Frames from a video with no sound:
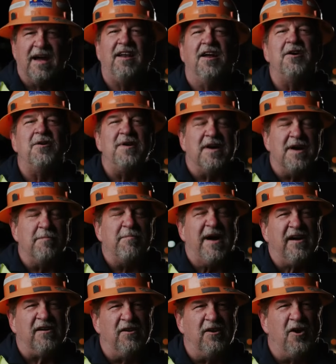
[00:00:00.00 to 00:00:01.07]
Hello, I'm
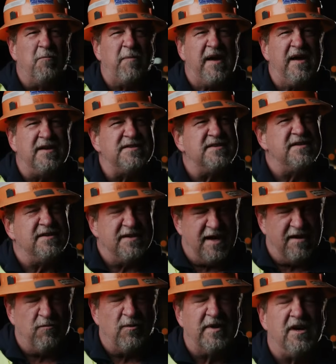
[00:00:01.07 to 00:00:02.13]
Michael Lopez.
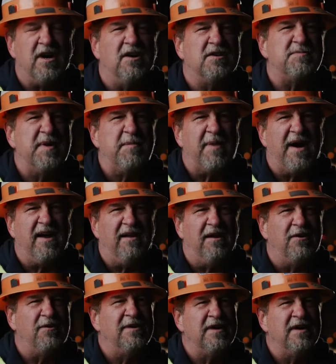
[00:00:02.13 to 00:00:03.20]
Everyone calls me
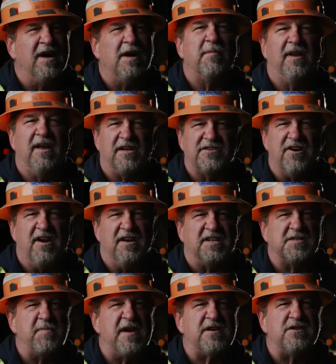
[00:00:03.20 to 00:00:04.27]
Milo. I'm an electronic
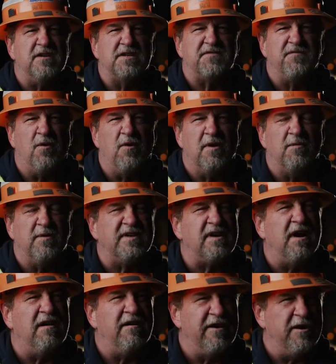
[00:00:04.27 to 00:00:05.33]
specialist for with
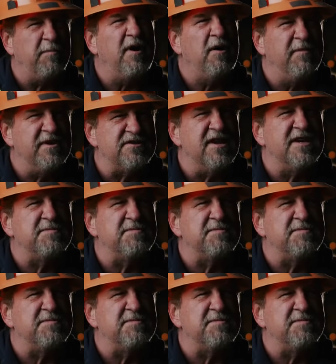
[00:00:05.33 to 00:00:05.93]
Colorado Department of